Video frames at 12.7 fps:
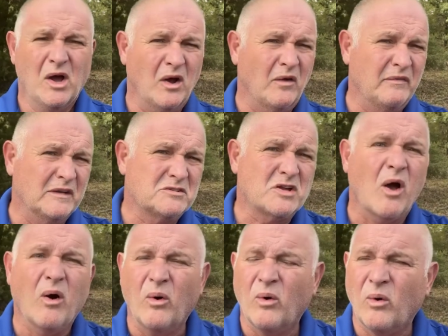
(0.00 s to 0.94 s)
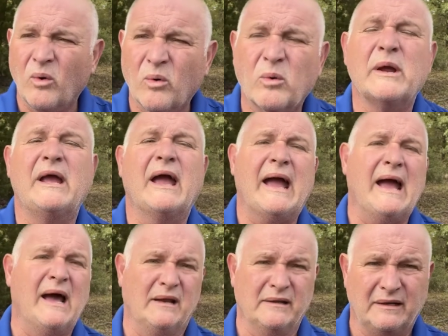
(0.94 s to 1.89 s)
this whole
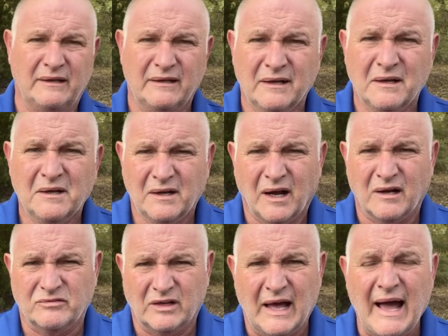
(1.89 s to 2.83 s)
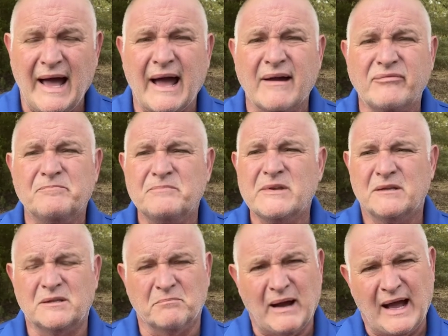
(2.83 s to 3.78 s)
reality of life,
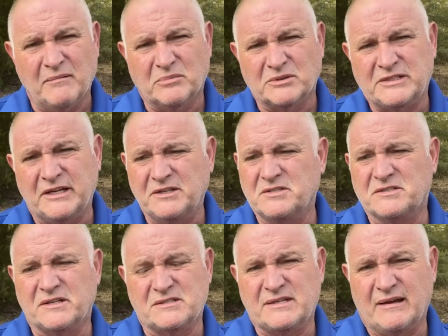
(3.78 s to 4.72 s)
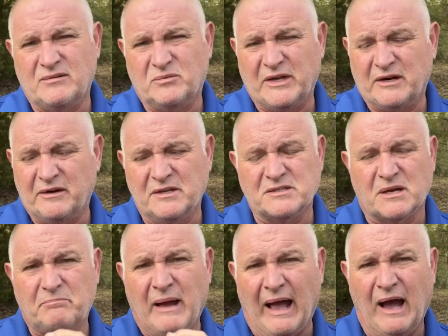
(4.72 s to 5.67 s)
the Bible teaches us that there is a
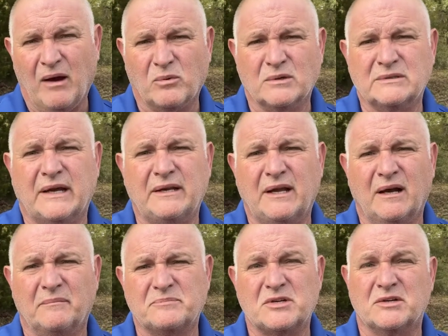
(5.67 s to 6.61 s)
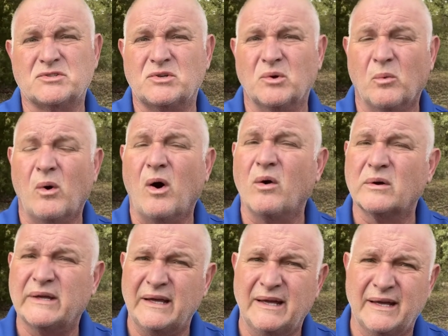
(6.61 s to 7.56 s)
power that helps us to
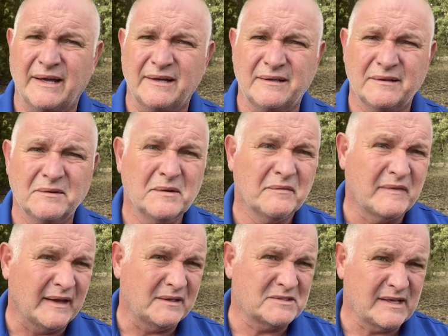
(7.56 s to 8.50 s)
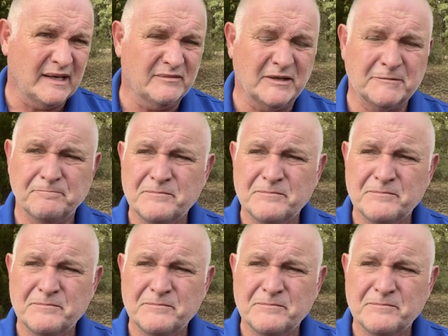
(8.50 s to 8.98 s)
walk in thanksgiving.